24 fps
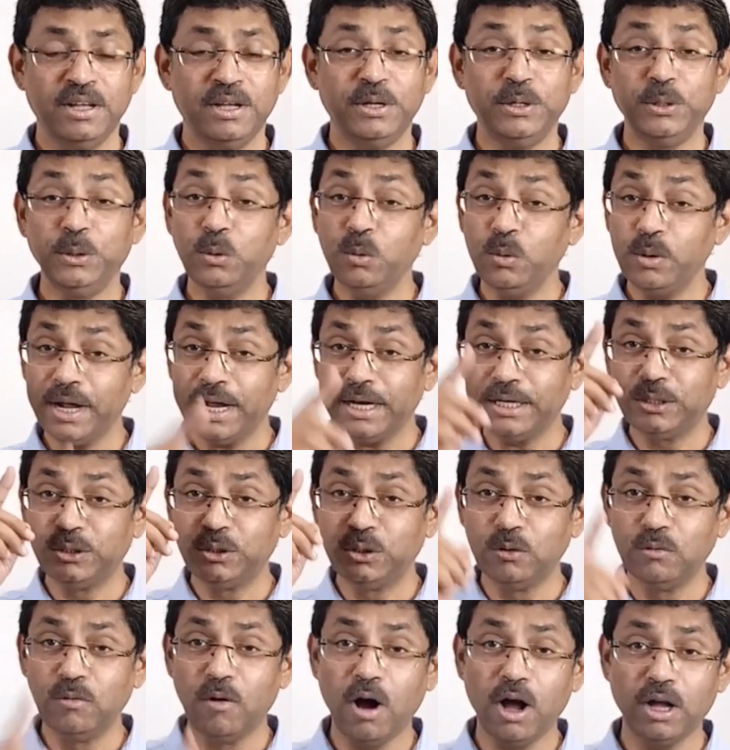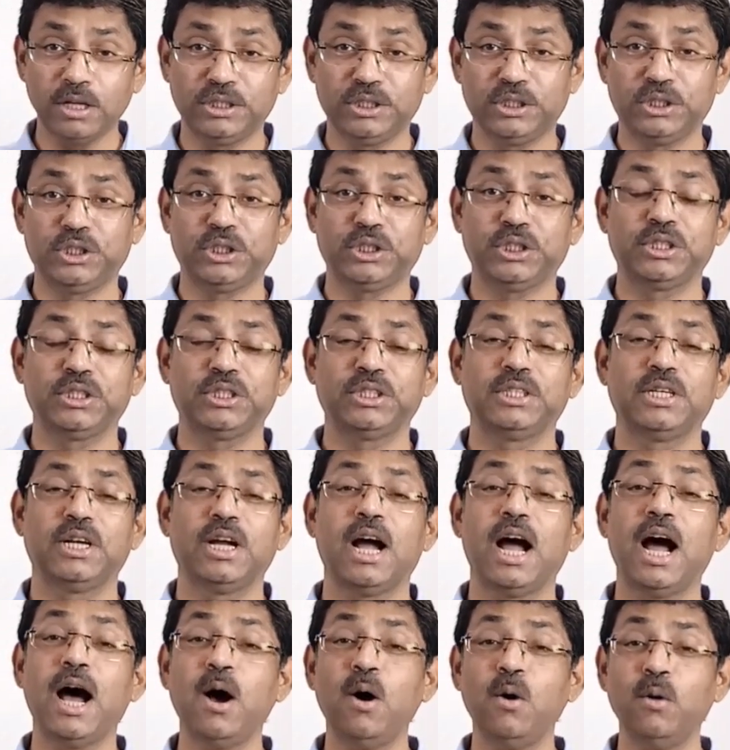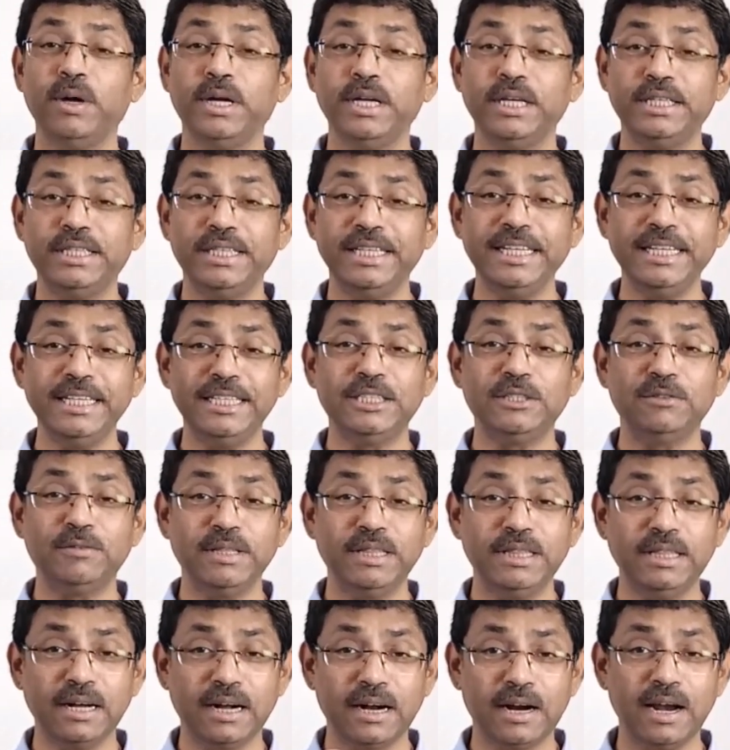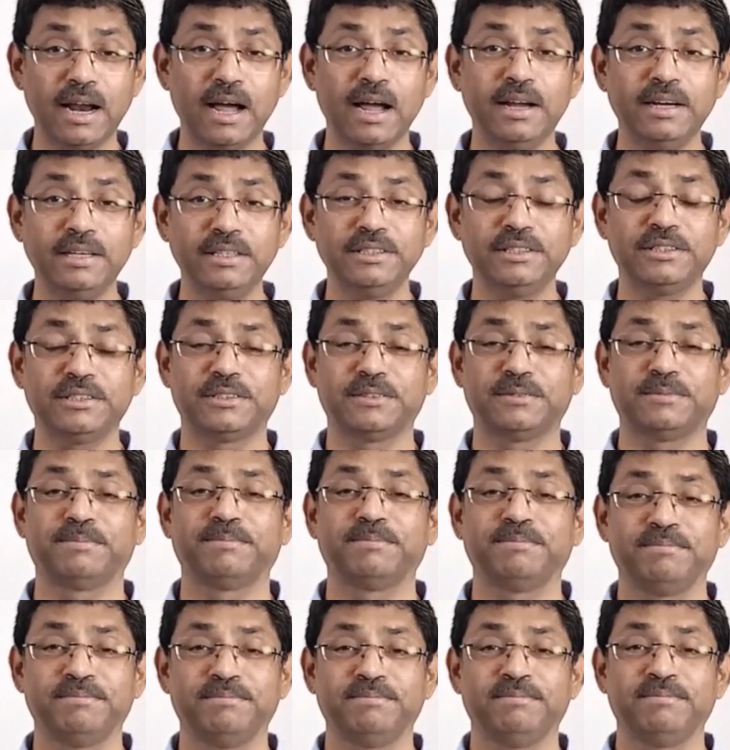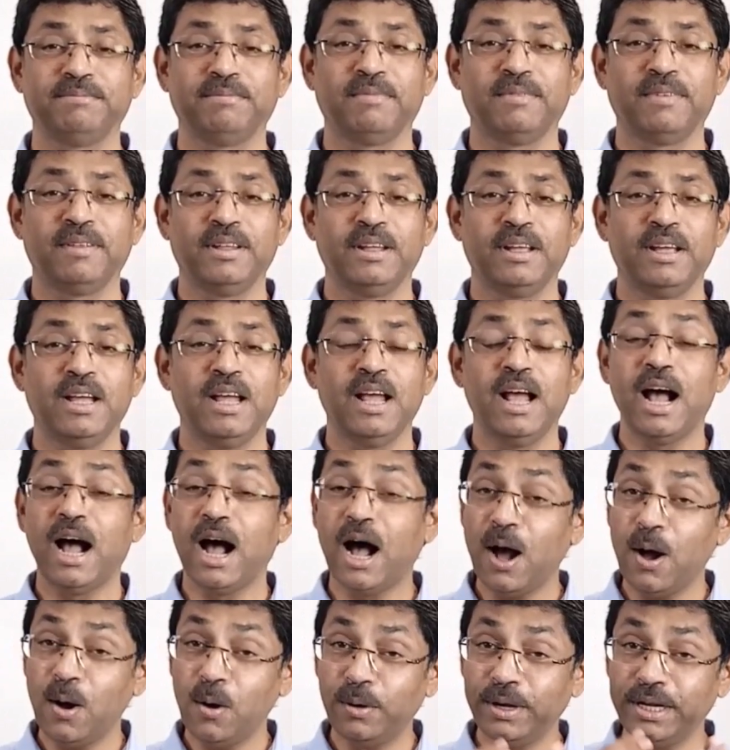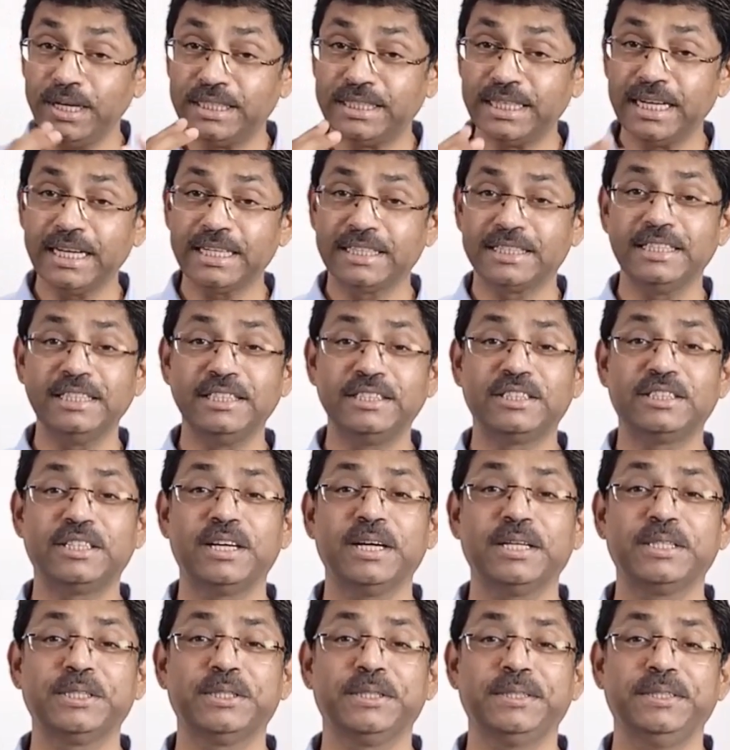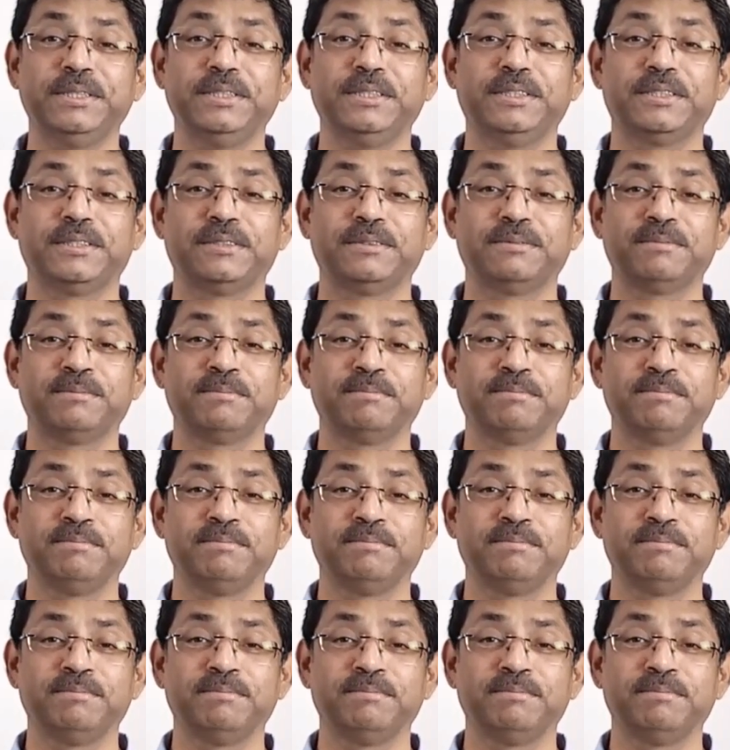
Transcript: You get to watch how he deals with the clients, how he takes instructions.